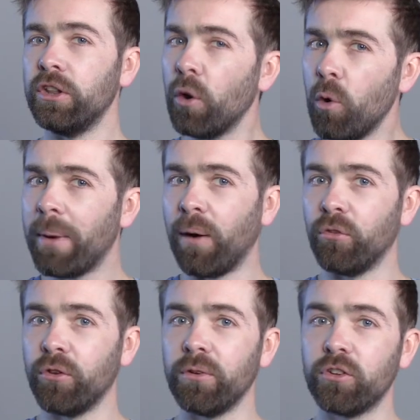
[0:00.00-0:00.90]
No
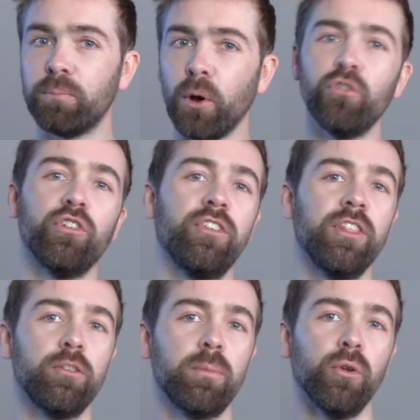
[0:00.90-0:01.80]
amount of exposure to
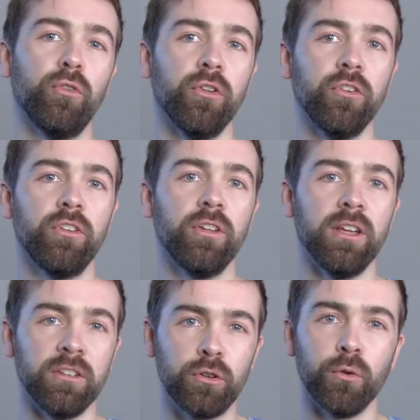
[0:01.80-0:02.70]
these pollutants
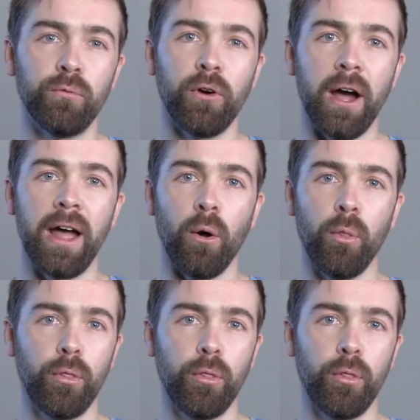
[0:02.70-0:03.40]
is good for our health,